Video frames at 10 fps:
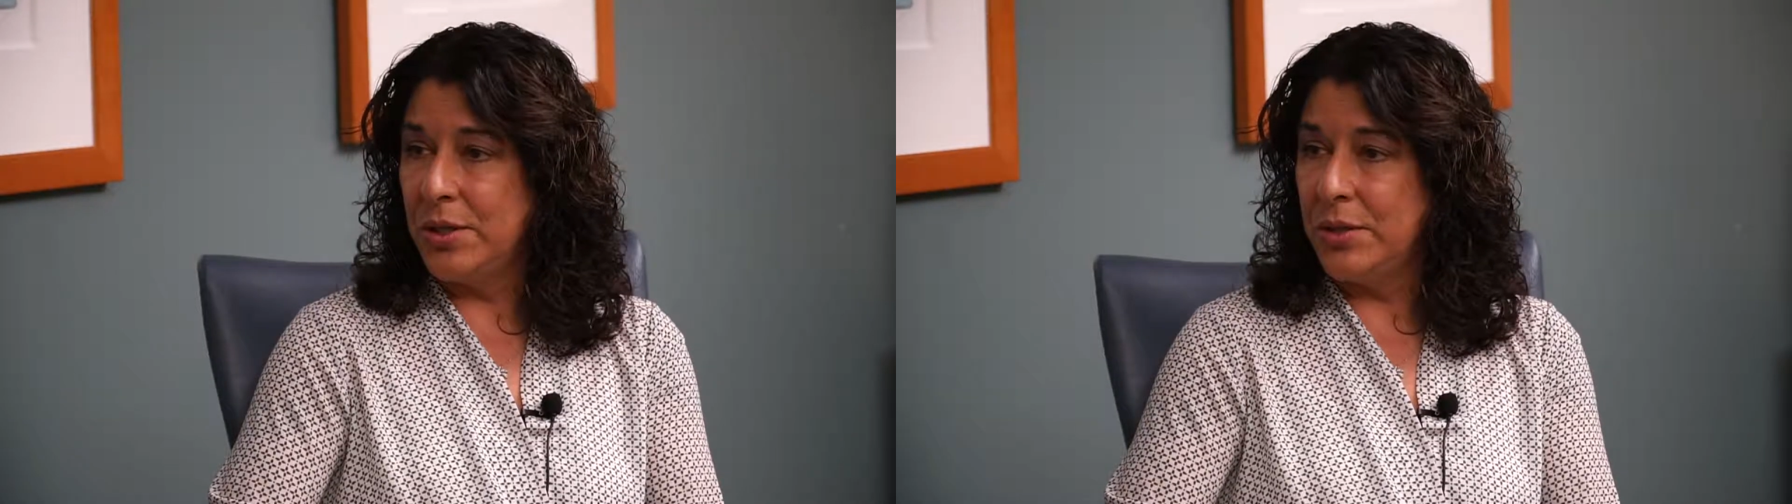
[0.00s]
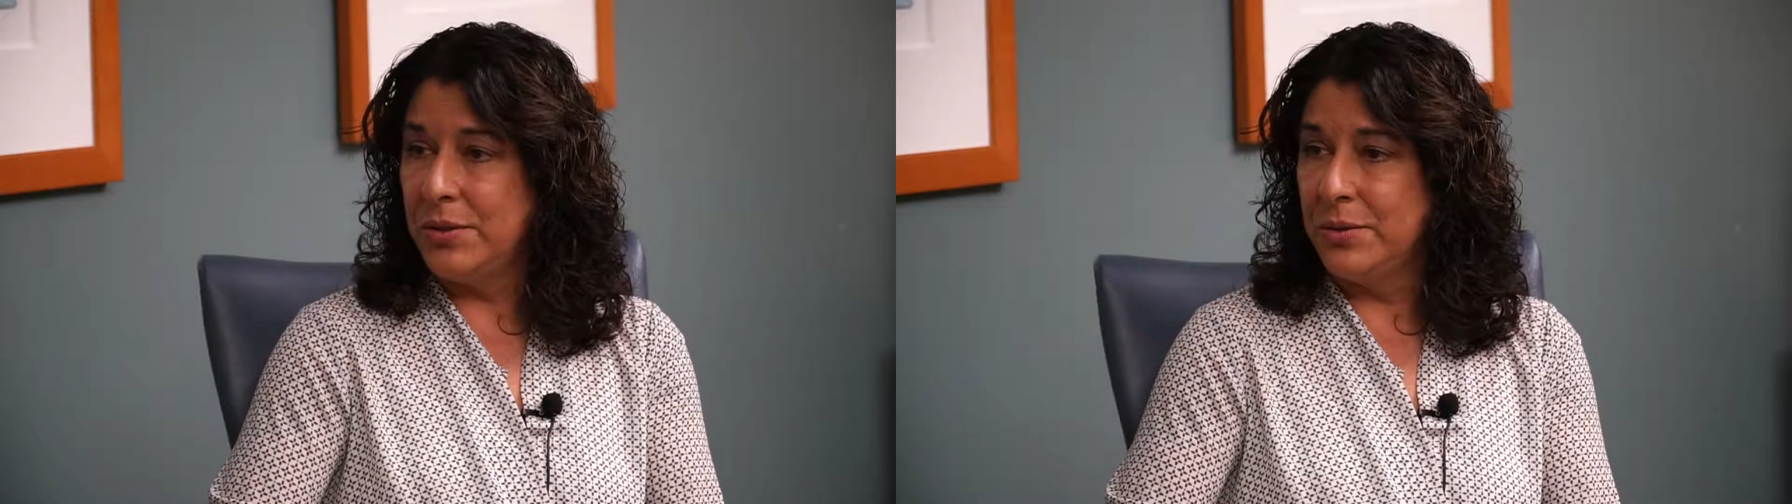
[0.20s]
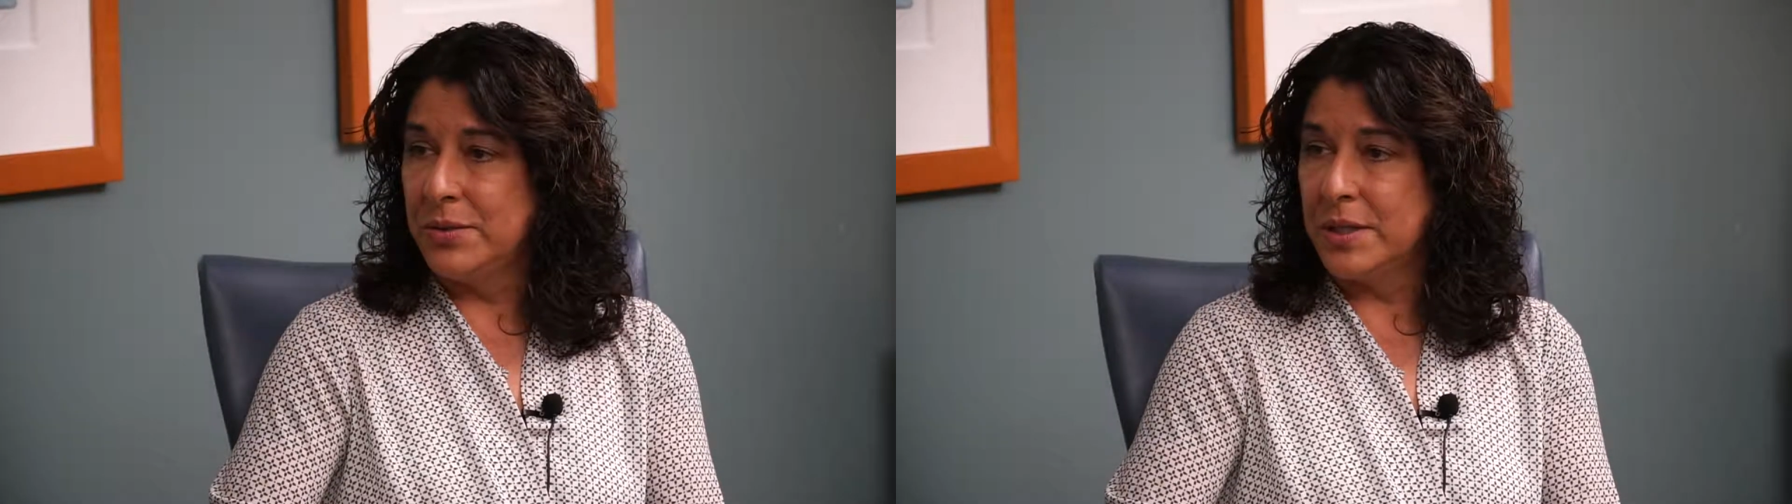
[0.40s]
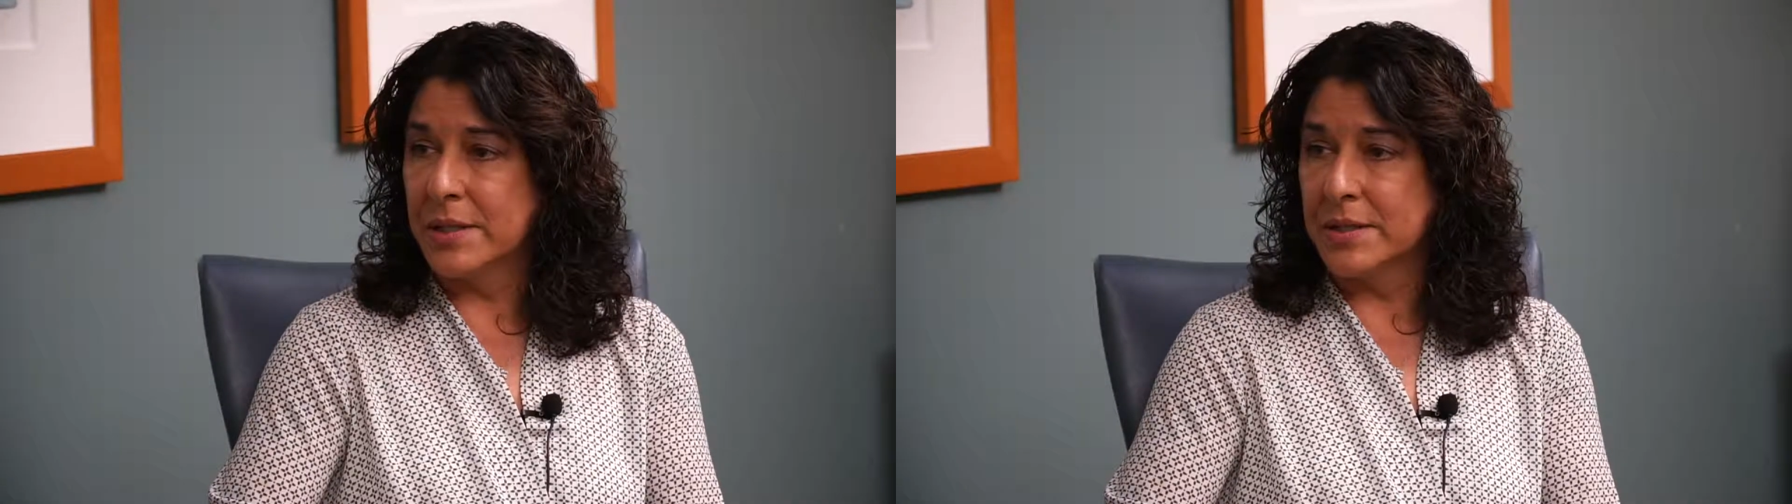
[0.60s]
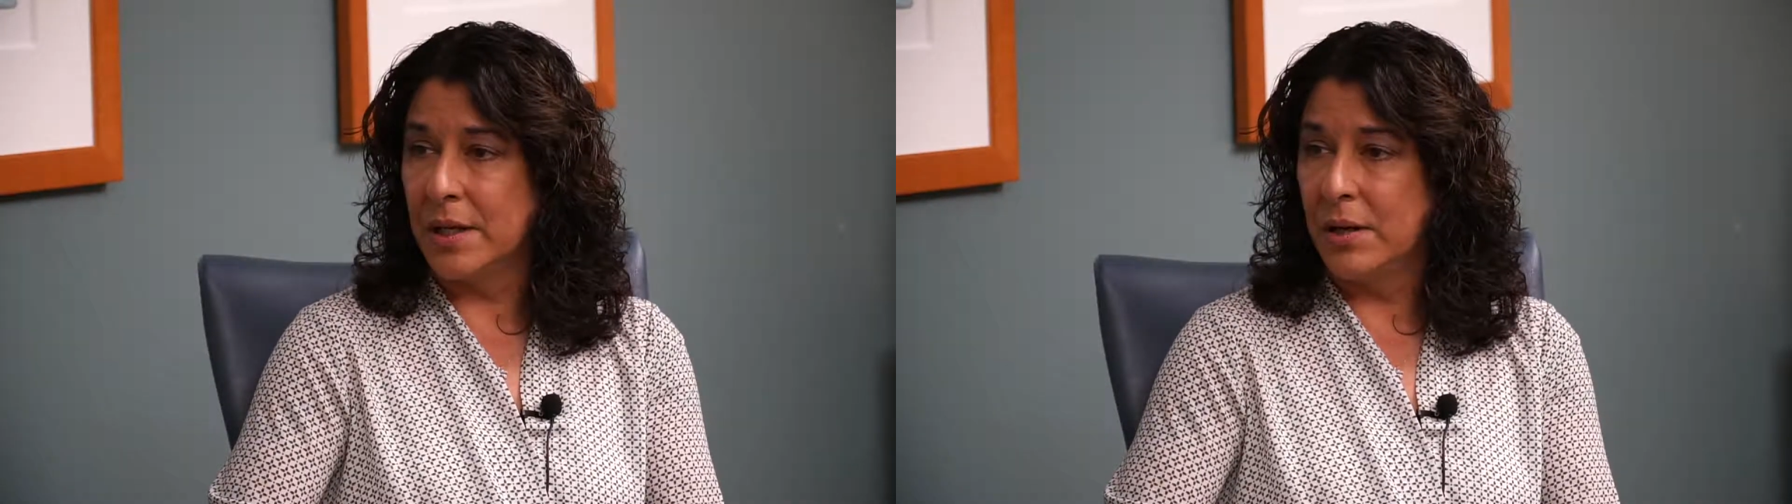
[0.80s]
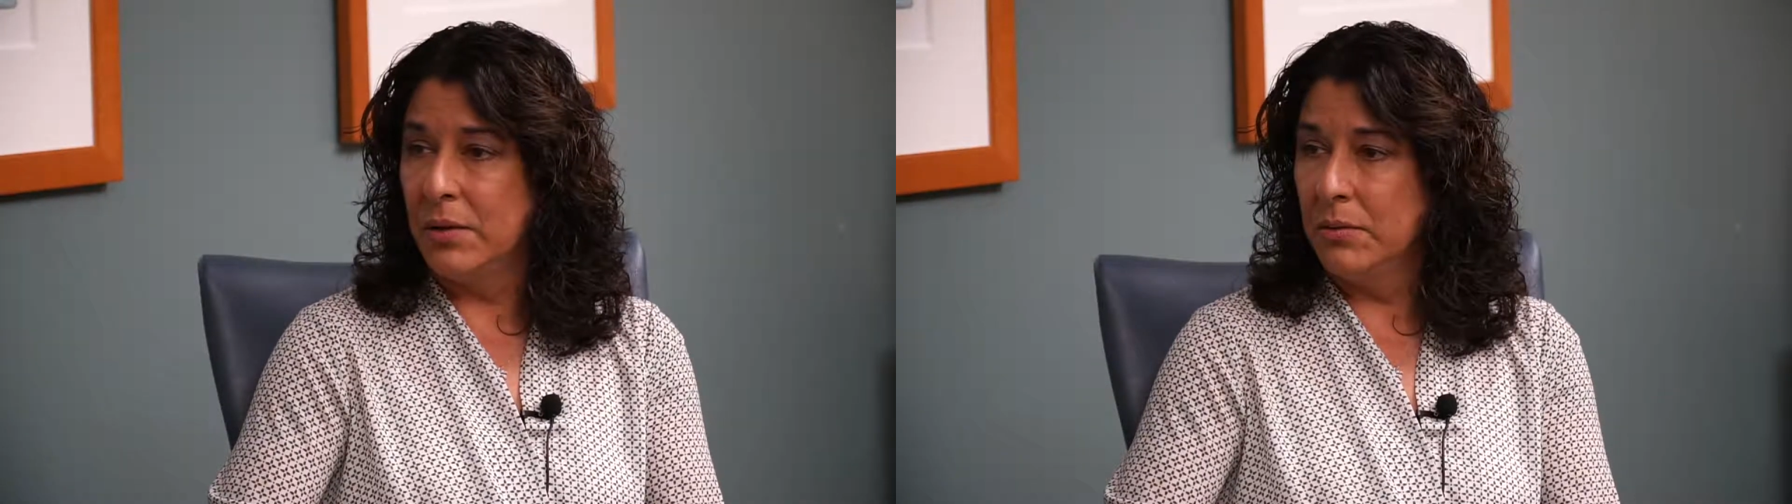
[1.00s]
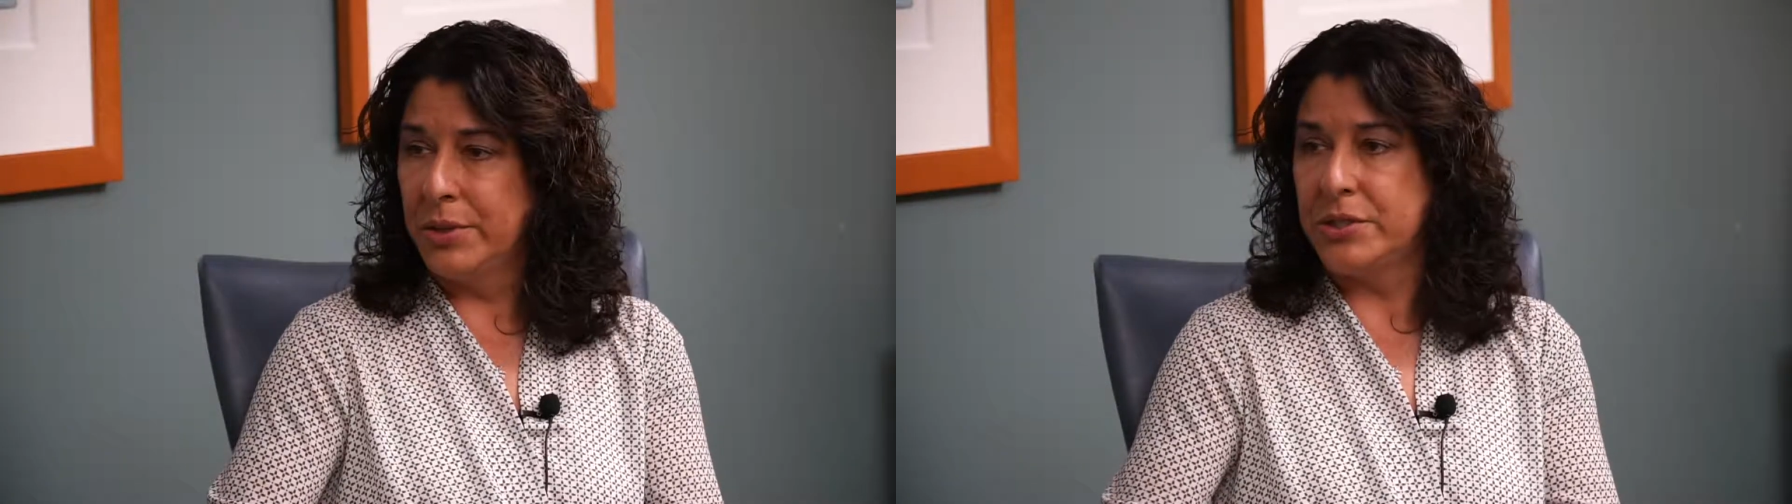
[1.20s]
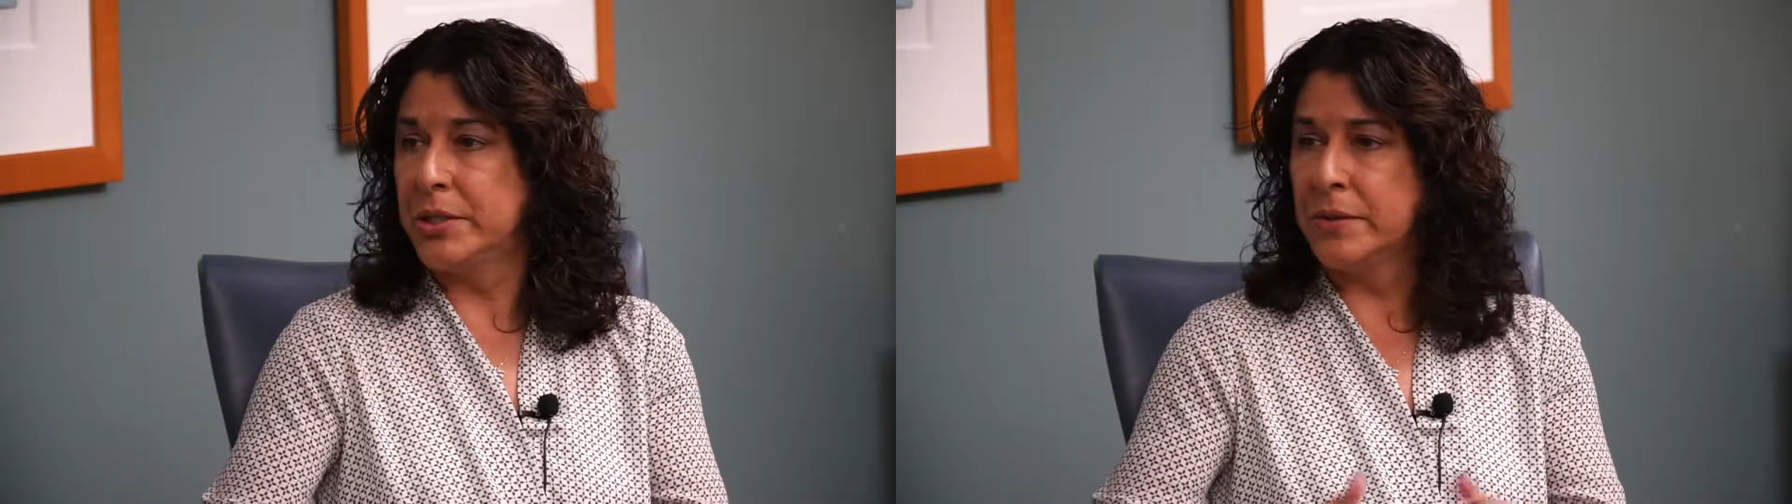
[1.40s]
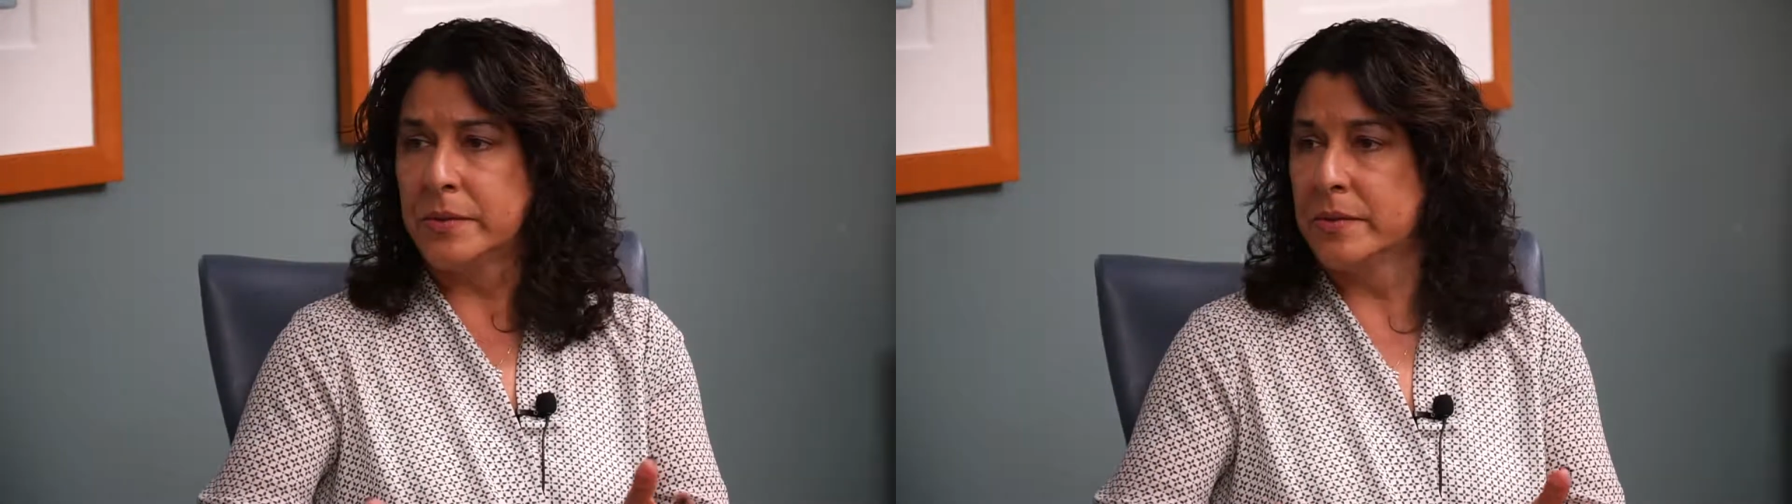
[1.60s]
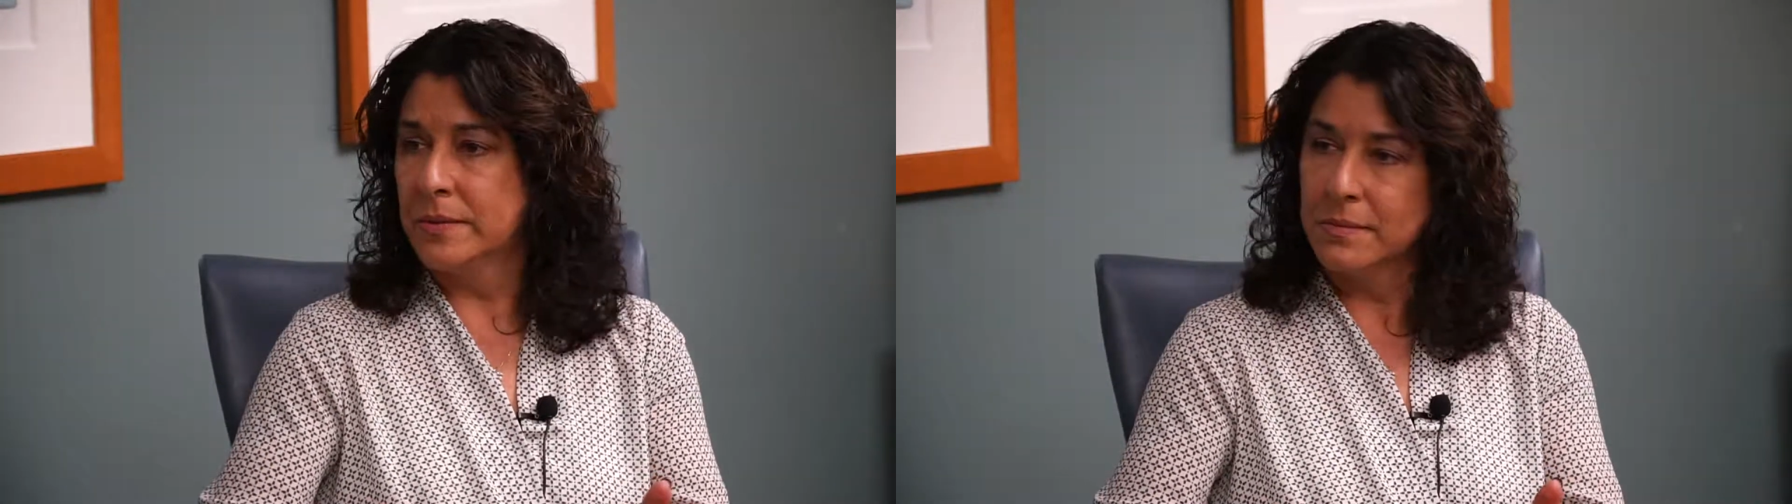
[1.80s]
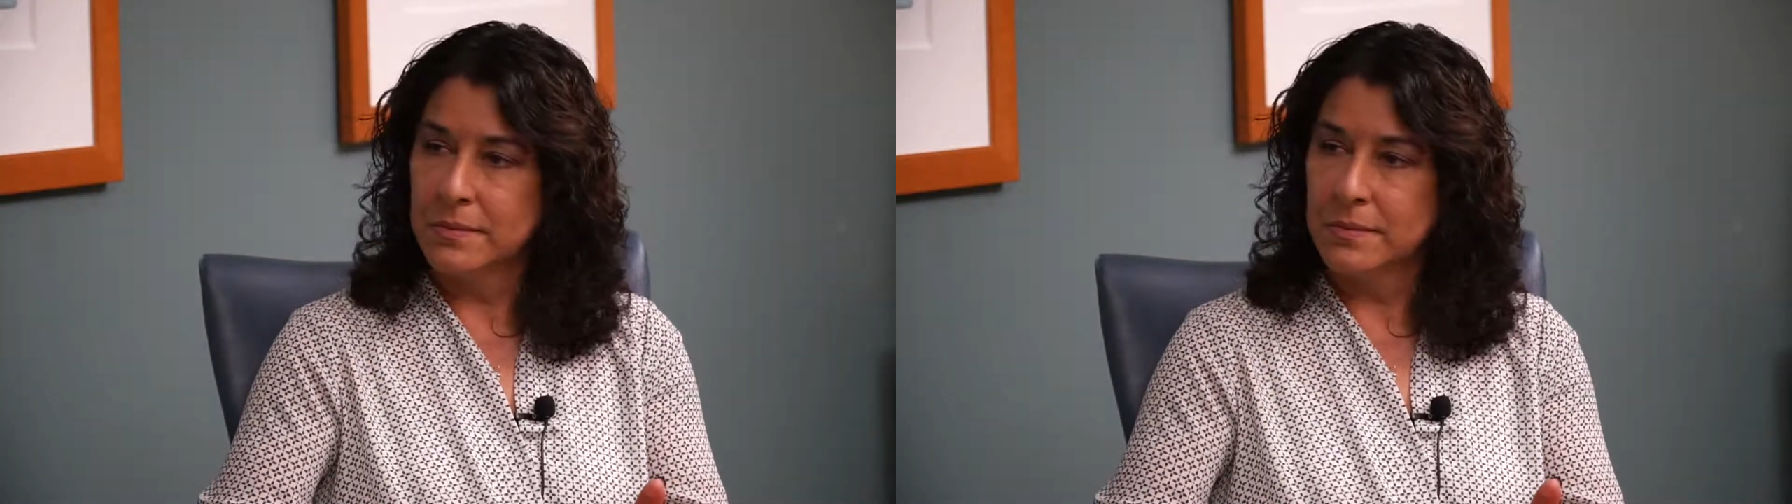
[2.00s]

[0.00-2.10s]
use Excel, which is